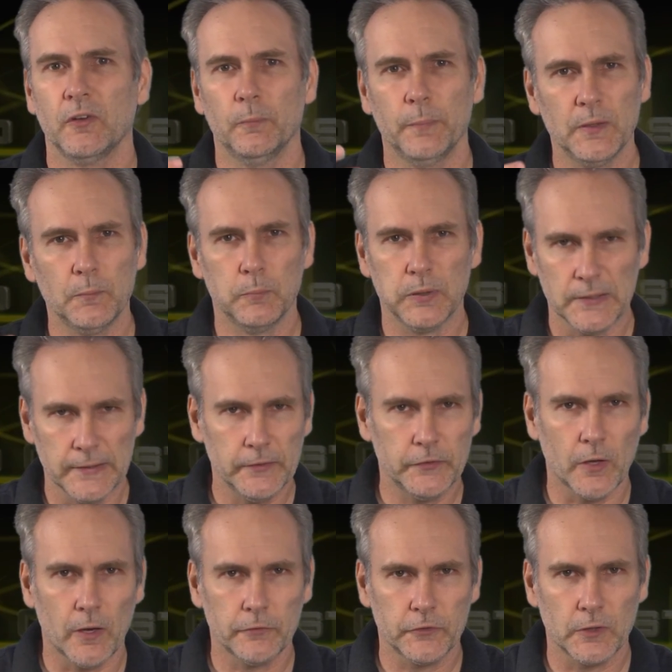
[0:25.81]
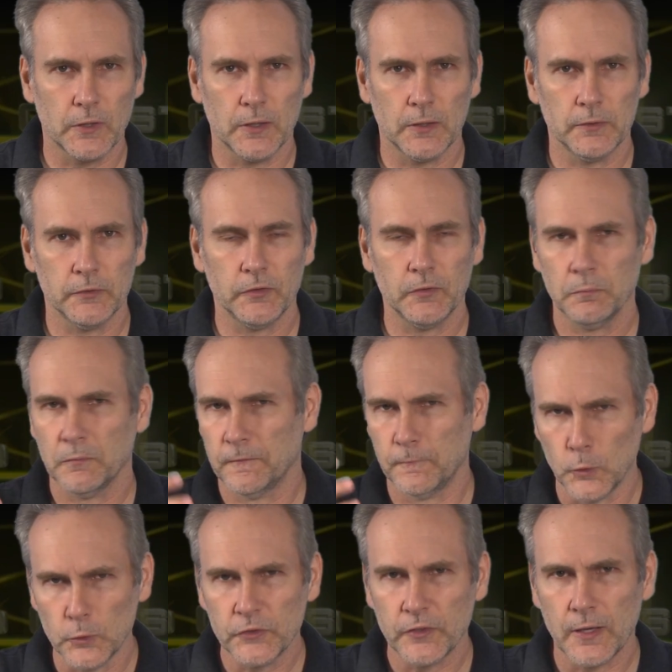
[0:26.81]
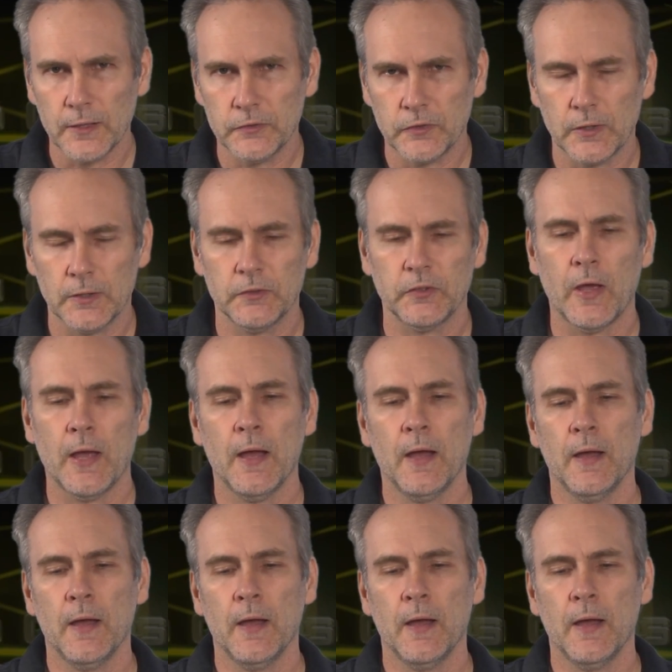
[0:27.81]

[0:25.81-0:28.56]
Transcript: you know, big police officer guns, full size guns.